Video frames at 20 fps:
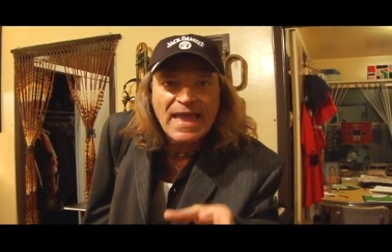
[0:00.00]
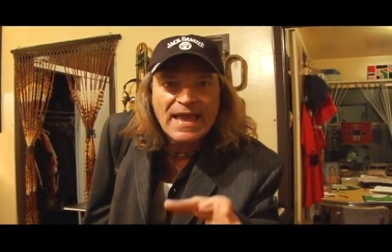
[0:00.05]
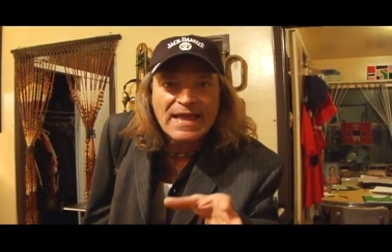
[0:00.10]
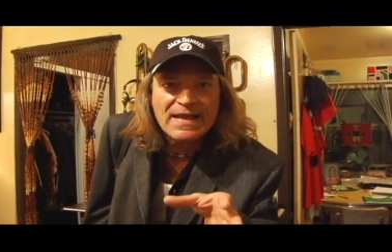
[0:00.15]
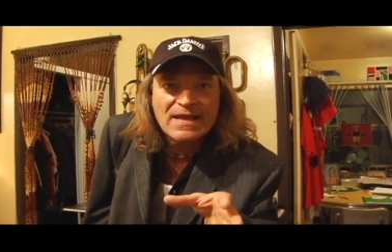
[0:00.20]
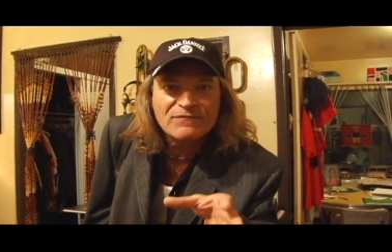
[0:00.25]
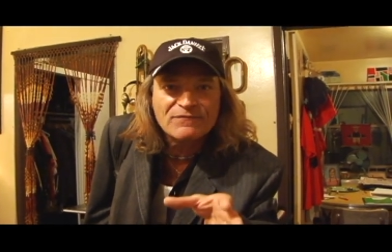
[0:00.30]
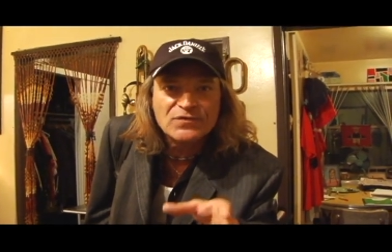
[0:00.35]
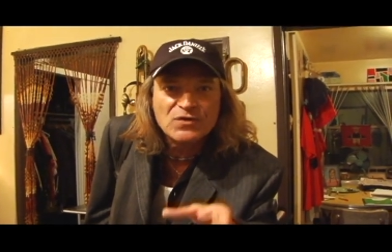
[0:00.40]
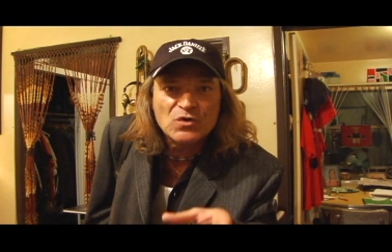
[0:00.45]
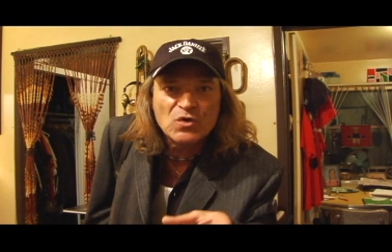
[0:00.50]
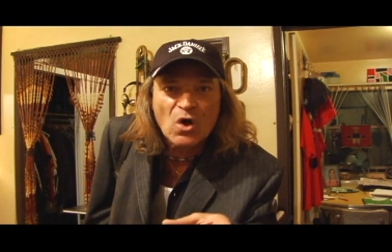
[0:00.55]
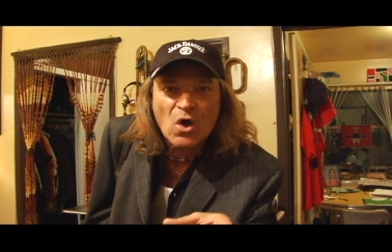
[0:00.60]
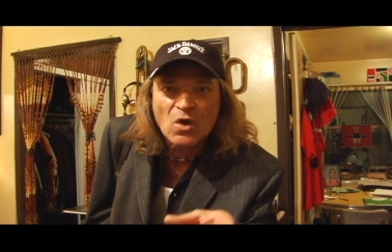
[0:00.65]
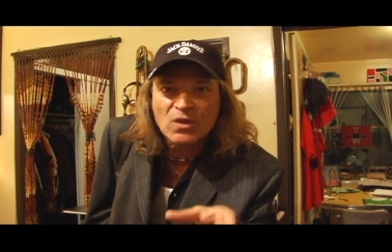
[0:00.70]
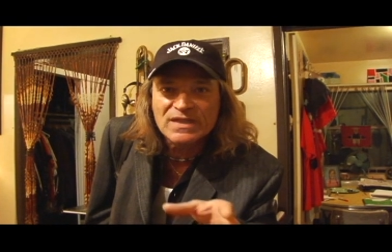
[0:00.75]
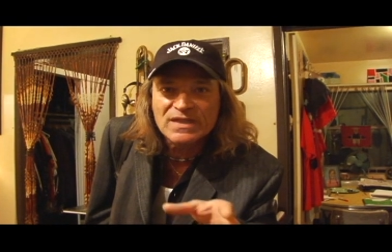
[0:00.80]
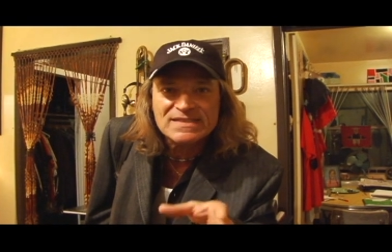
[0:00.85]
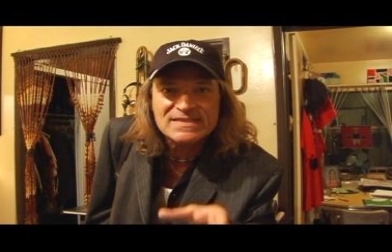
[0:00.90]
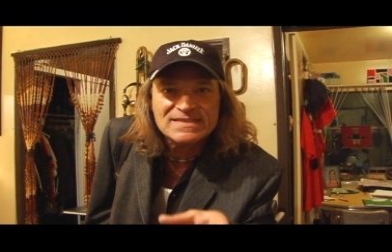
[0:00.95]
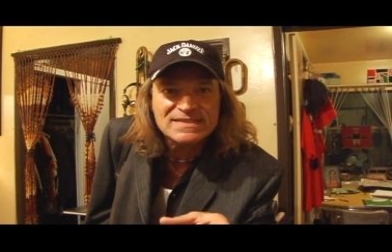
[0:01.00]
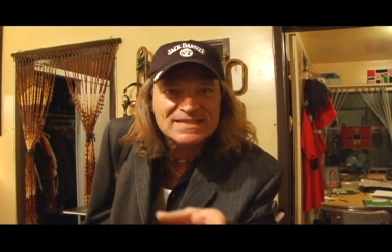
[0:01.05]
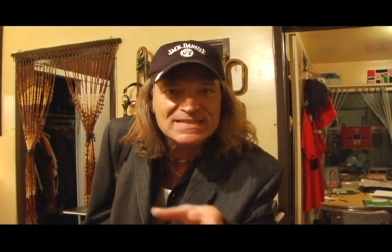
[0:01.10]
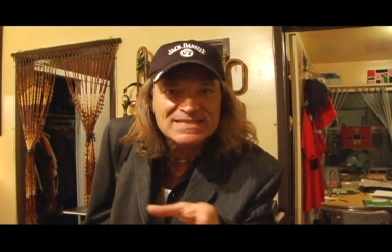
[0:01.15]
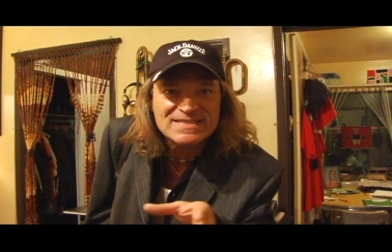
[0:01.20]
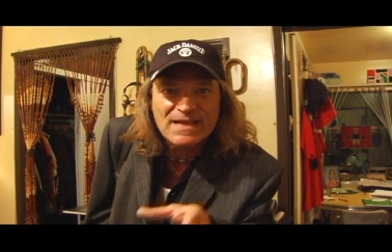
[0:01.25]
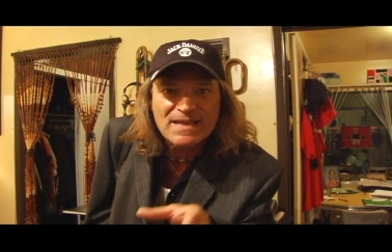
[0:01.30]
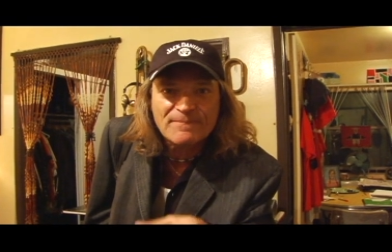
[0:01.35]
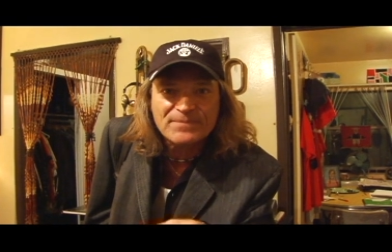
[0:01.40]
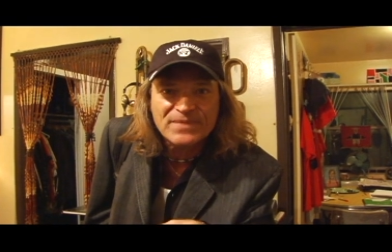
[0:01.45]
And if you don't listen
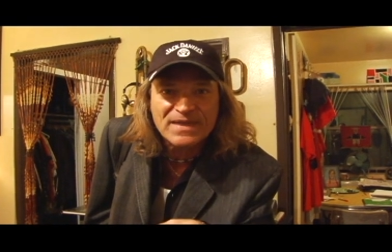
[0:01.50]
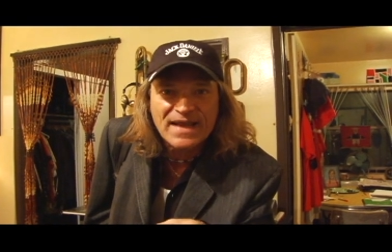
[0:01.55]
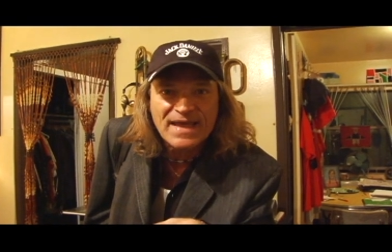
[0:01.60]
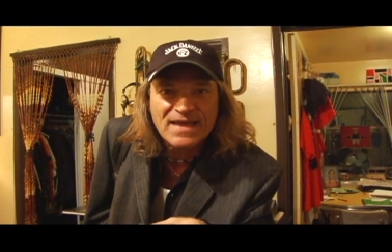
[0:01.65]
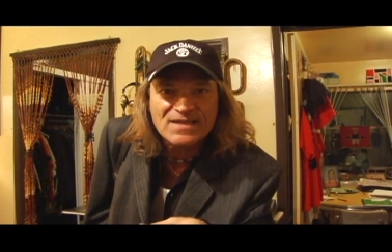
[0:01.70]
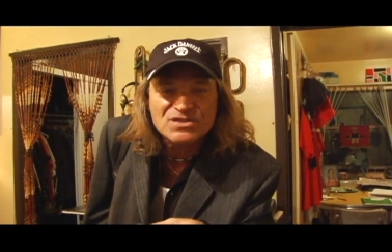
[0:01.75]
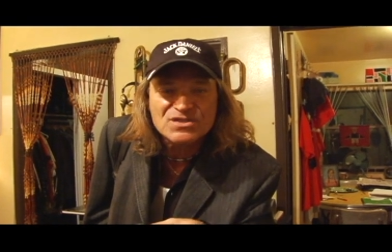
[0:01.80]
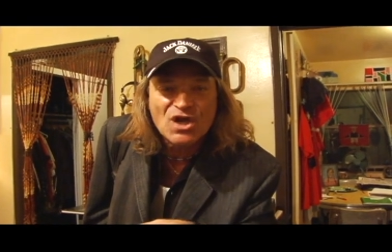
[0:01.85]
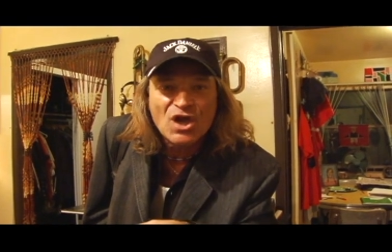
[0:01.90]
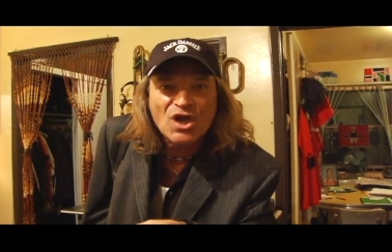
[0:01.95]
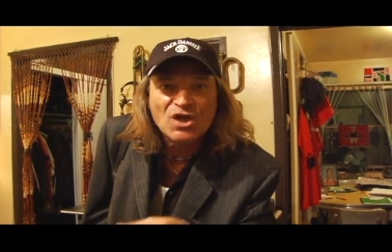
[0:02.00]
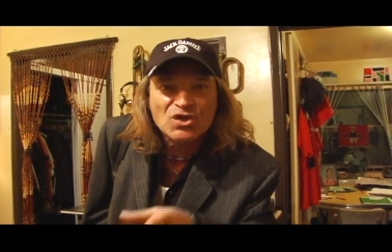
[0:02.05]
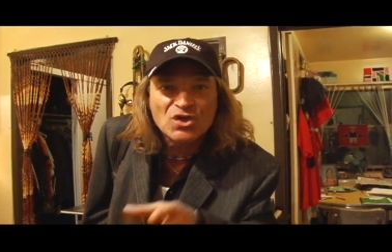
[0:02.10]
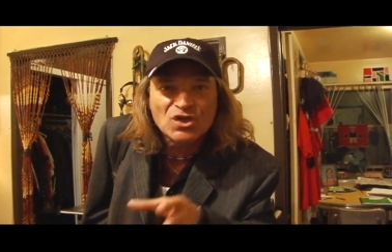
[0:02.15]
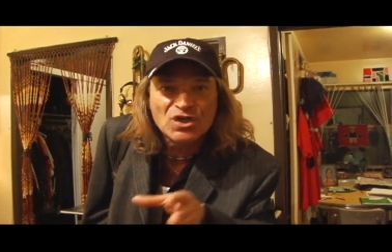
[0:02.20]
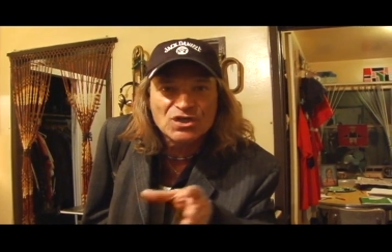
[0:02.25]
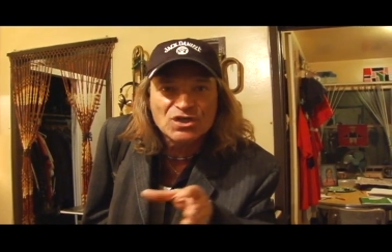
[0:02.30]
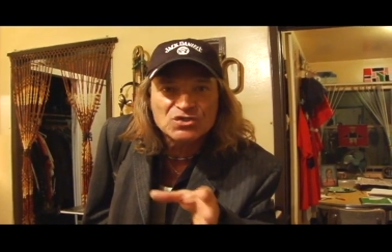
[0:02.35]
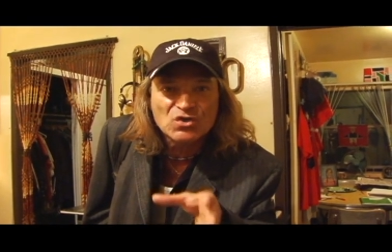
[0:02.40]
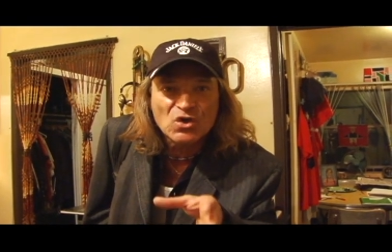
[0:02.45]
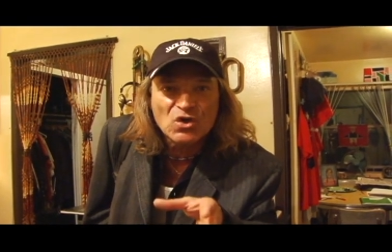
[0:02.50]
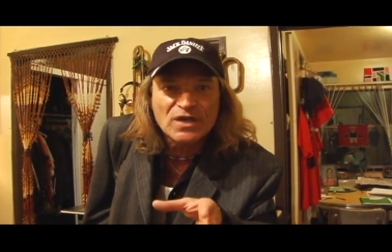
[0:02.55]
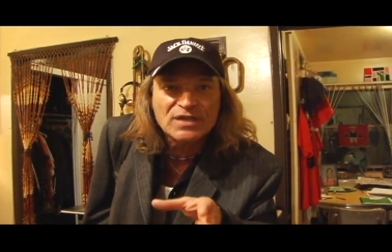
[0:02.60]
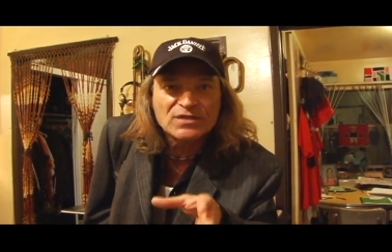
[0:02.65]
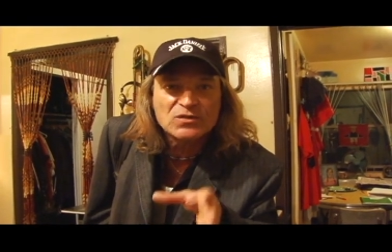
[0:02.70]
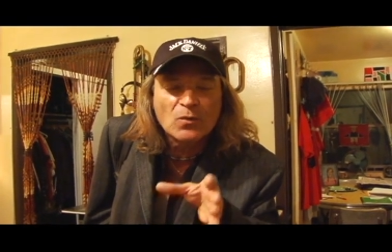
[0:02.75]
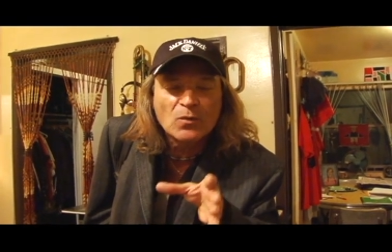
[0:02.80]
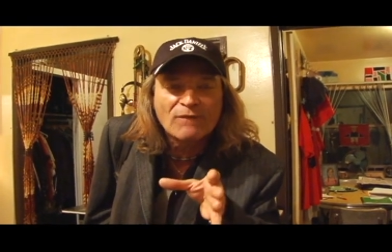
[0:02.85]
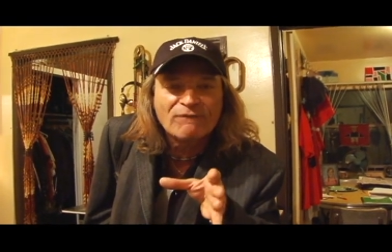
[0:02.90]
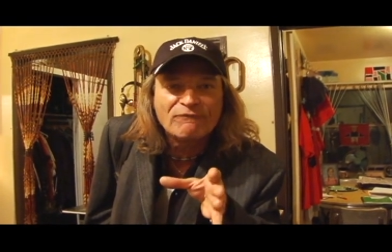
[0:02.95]
to something else, you're going to turn
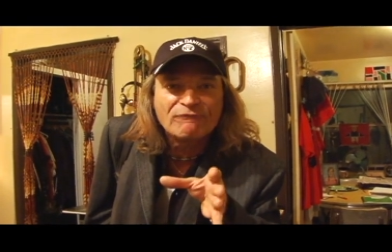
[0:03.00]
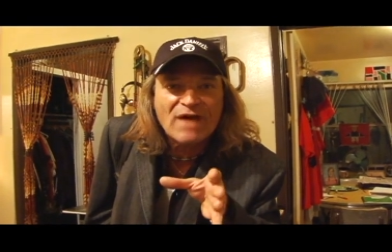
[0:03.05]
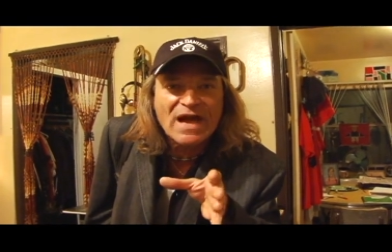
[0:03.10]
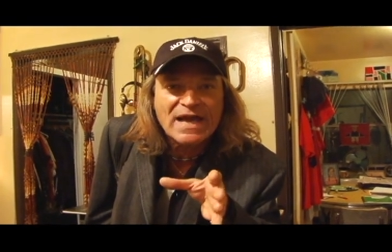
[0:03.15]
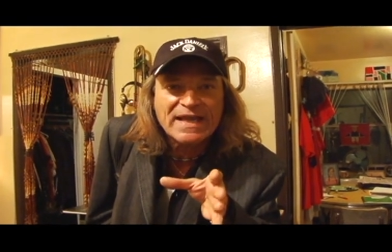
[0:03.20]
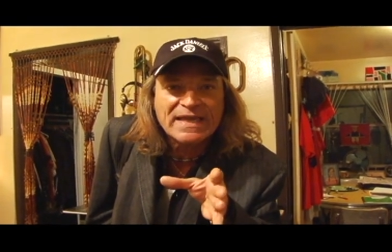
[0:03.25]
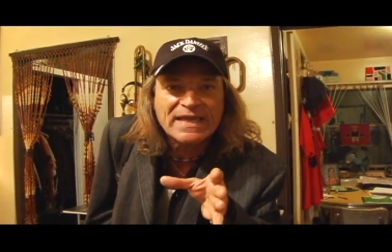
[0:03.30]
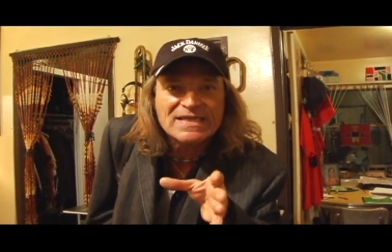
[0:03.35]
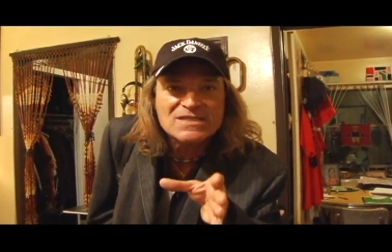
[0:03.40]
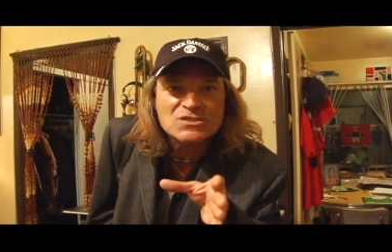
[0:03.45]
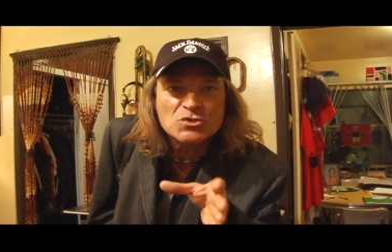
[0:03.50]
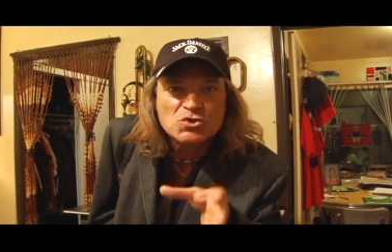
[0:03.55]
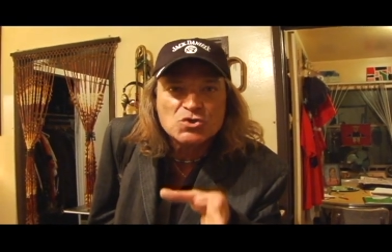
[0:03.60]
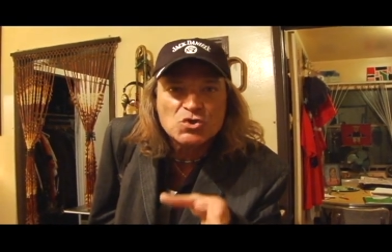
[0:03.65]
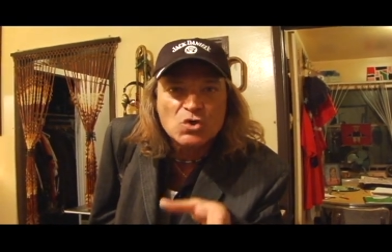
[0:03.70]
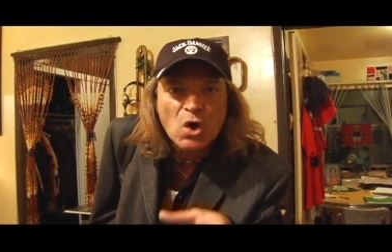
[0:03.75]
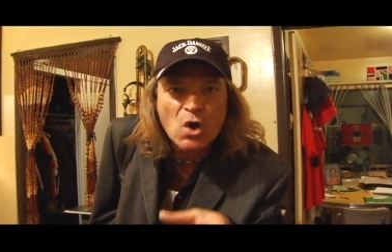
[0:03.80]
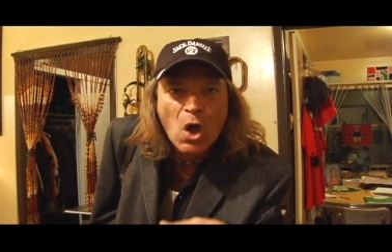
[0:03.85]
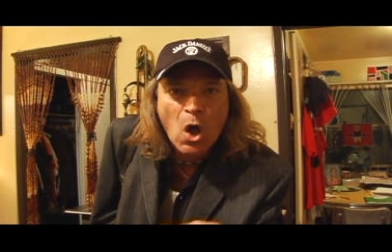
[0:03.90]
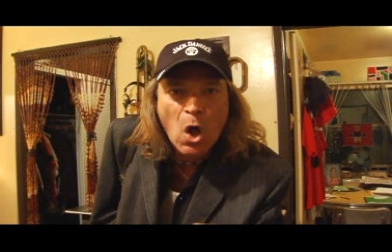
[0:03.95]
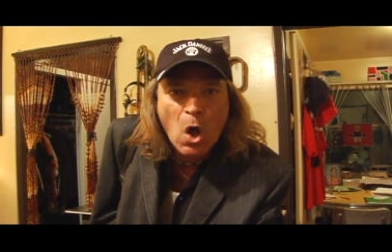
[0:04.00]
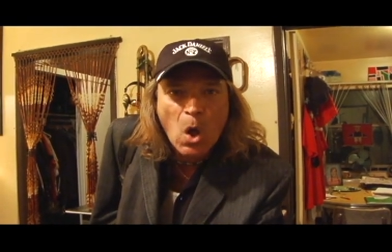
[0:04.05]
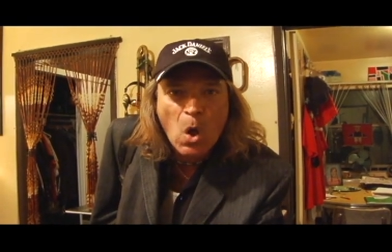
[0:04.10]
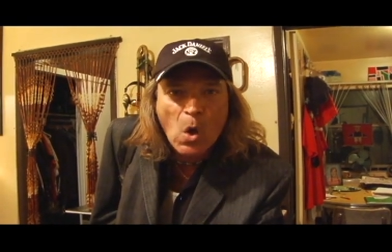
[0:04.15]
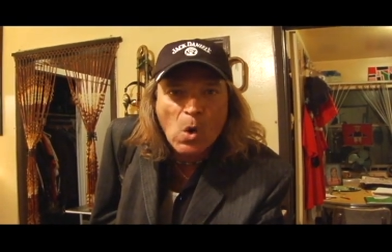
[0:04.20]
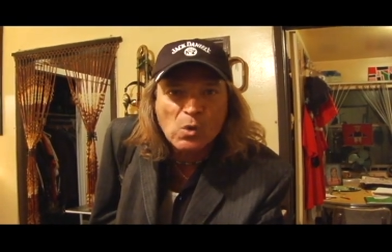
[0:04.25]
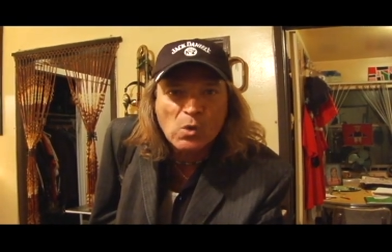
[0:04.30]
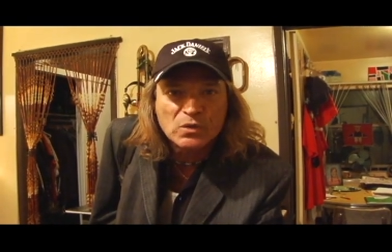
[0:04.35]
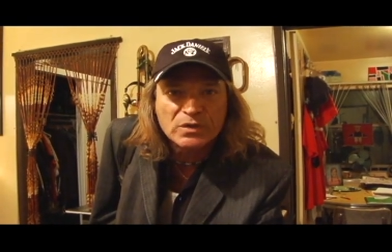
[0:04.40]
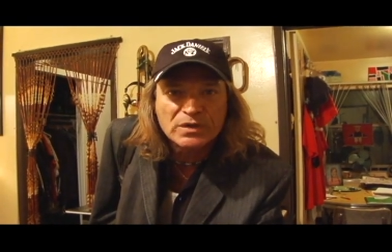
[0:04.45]
into a fucking
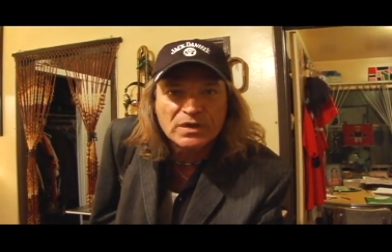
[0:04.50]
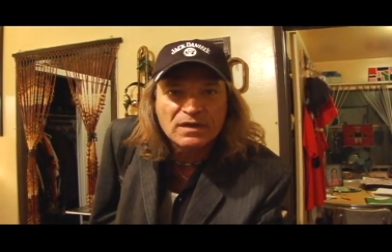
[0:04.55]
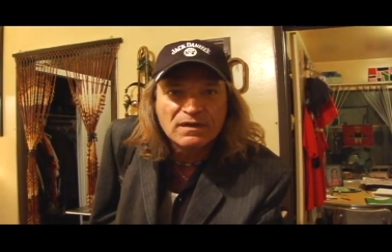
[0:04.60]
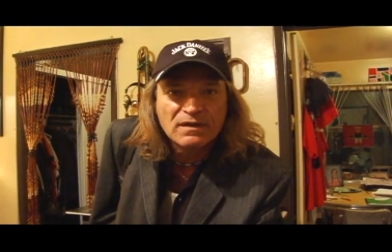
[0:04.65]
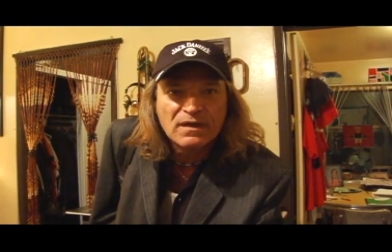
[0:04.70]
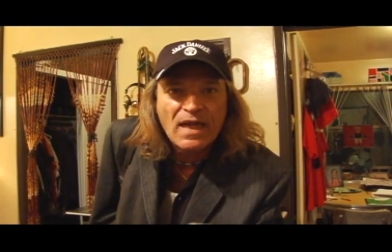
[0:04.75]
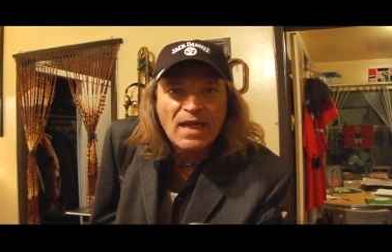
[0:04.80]
drone.